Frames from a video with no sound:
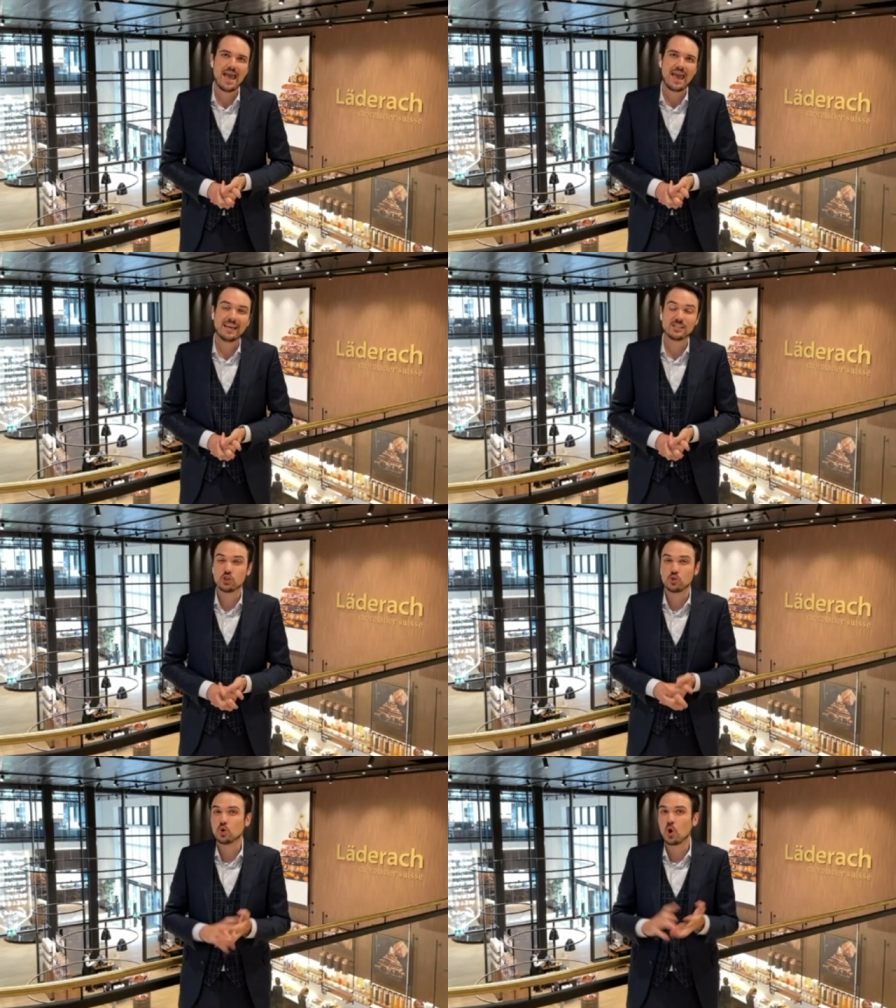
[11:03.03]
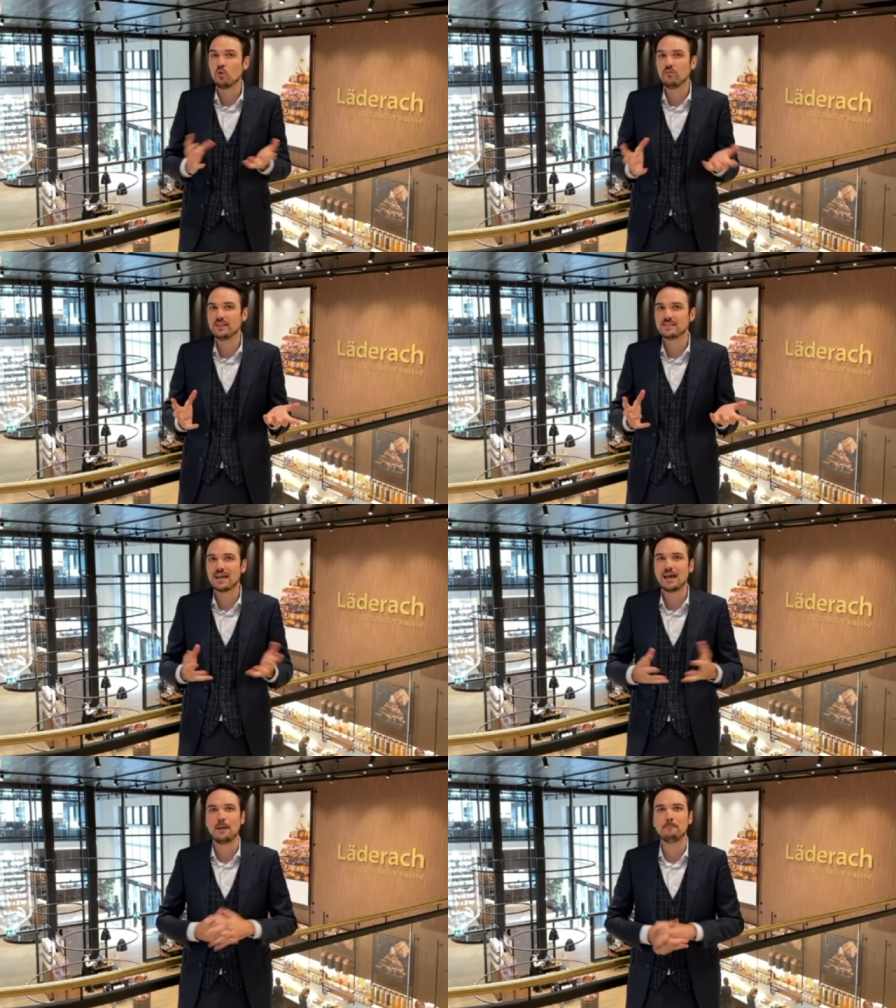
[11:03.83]
As to COVID,
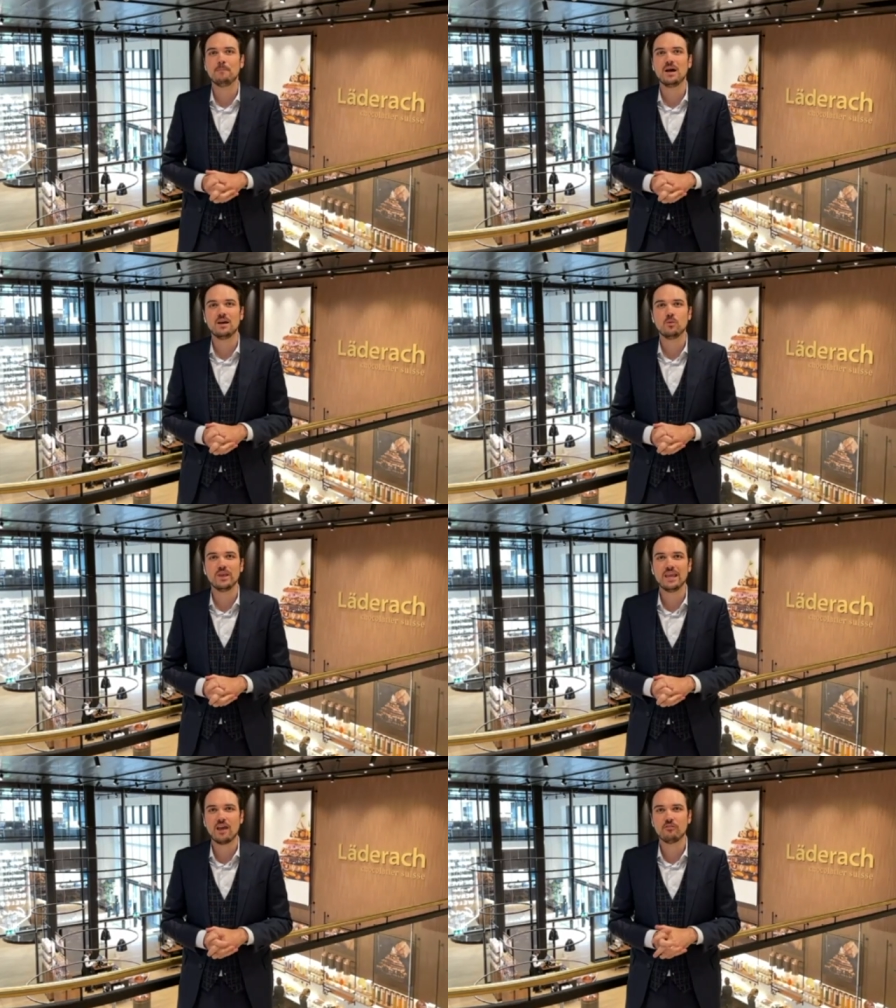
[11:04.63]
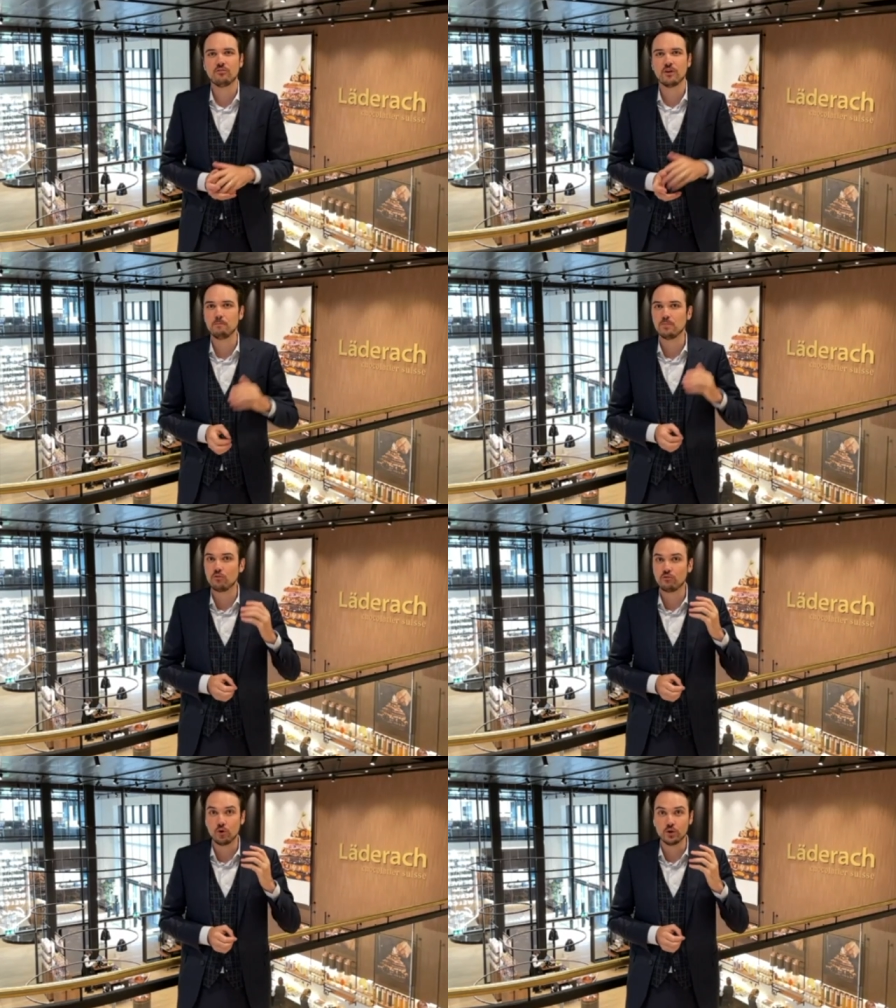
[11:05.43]
um, we have um,
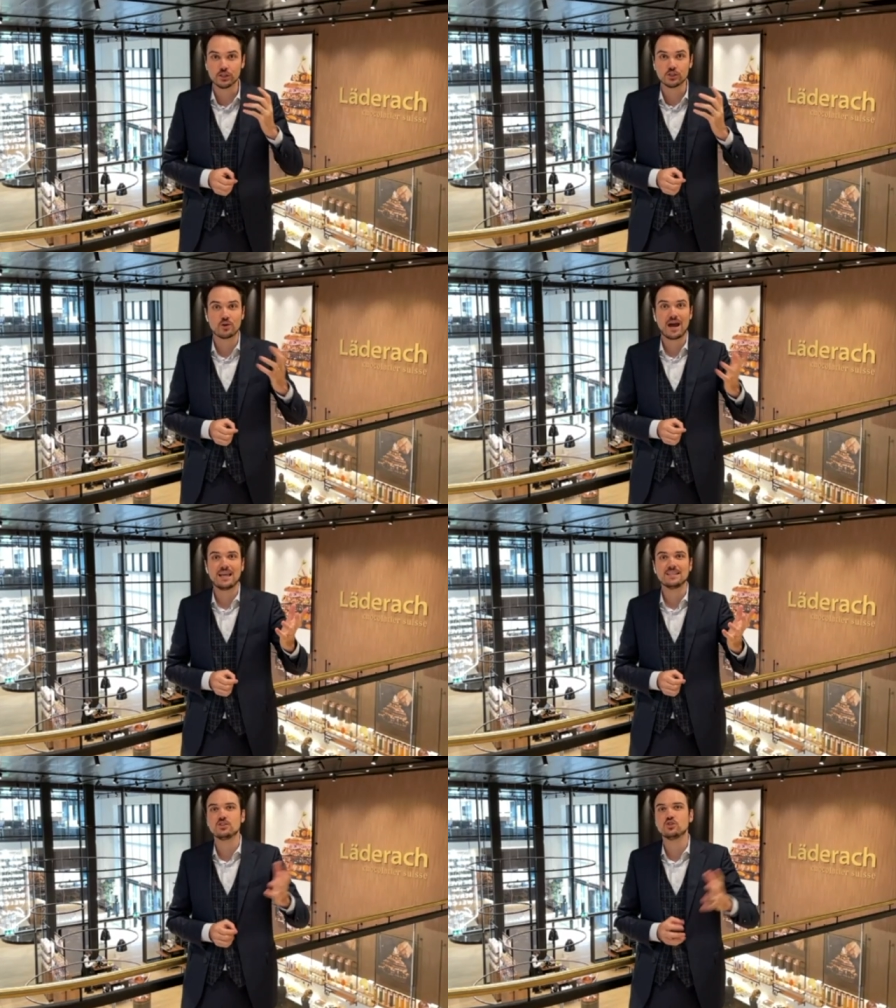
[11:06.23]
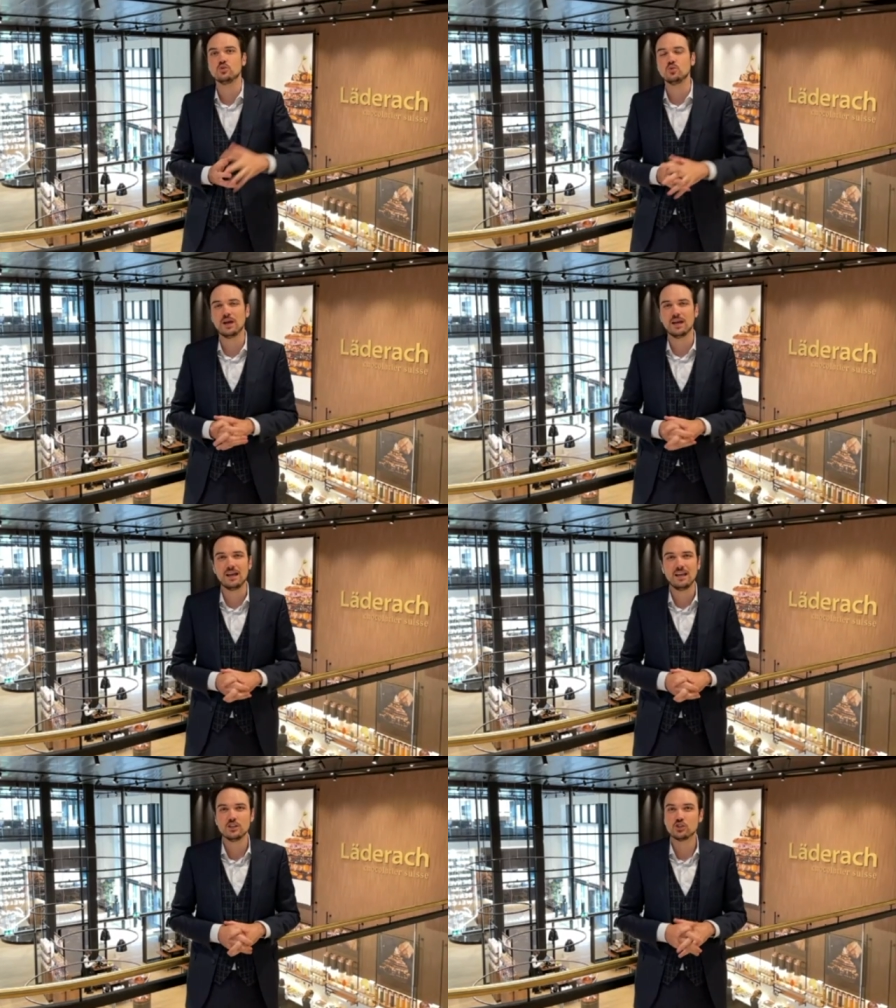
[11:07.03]
further tried to uh,
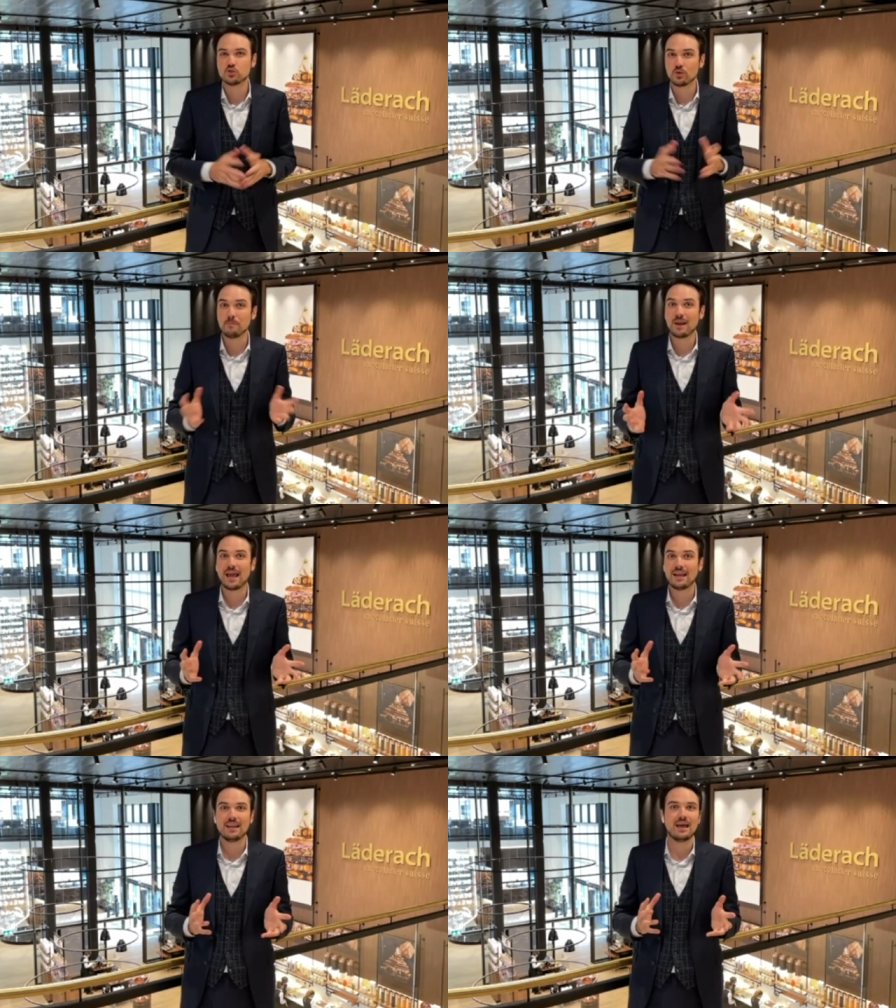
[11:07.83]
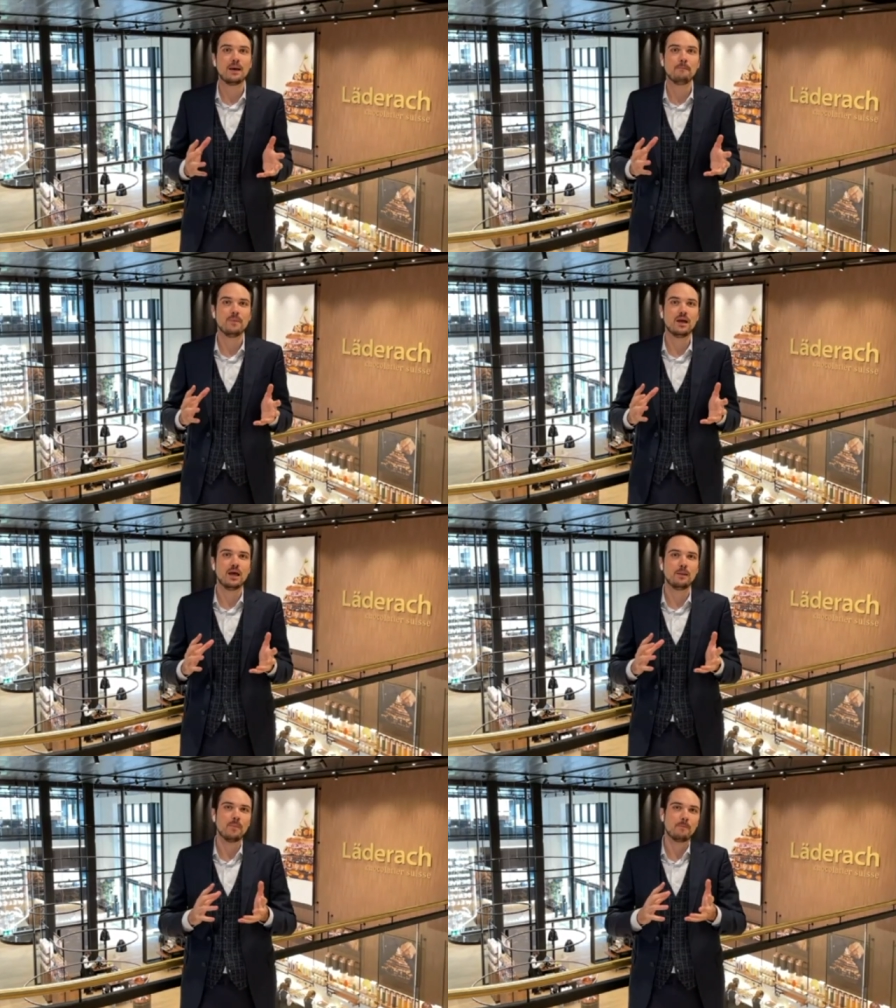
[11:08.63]
streamline um,
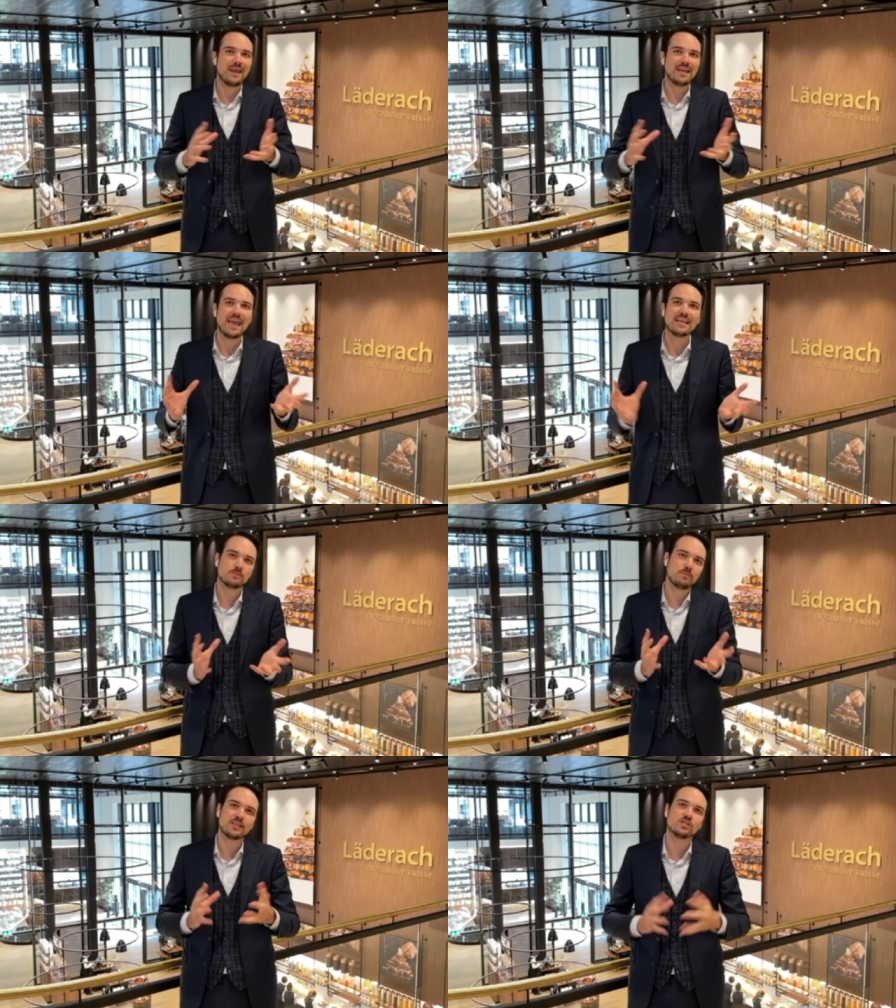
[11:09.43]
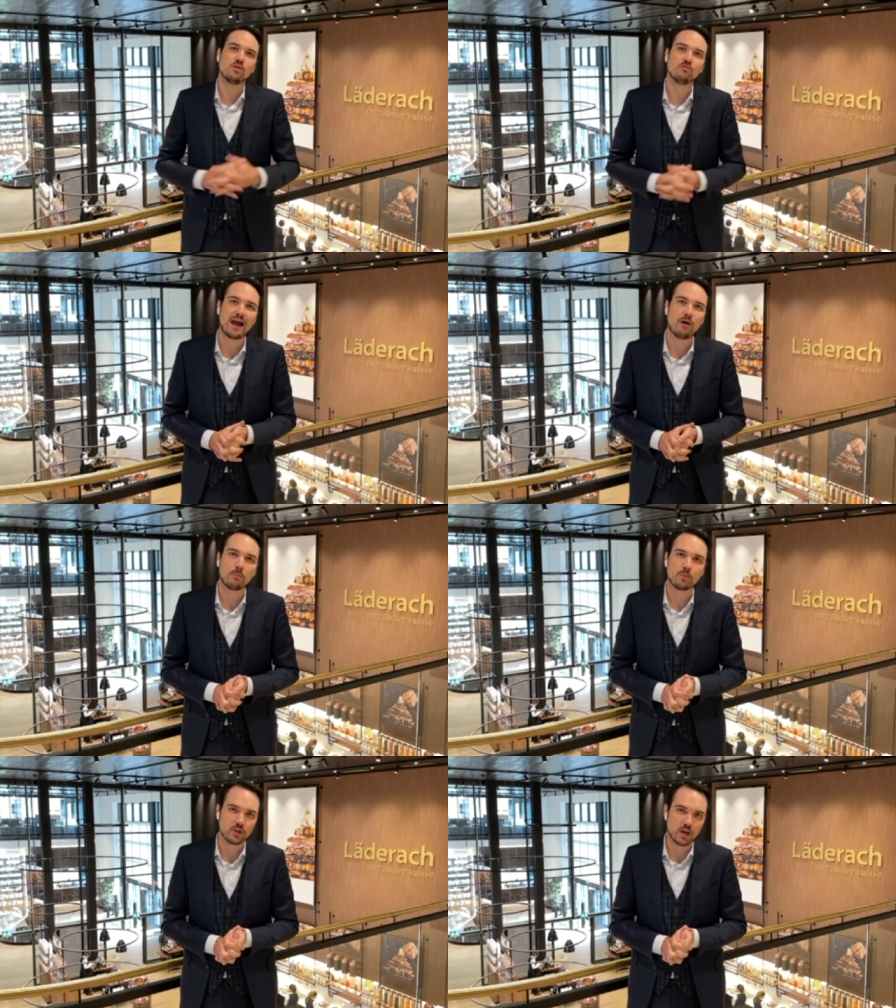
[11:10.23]
um many aspects of our
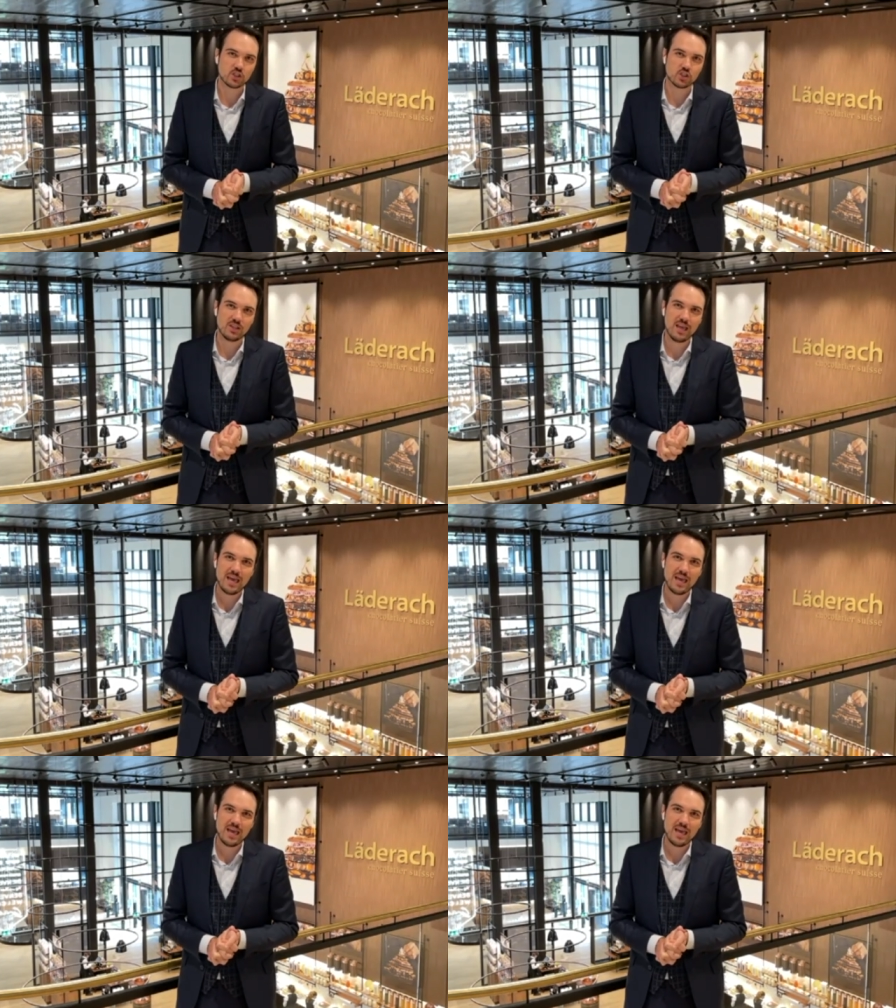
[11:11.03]
production,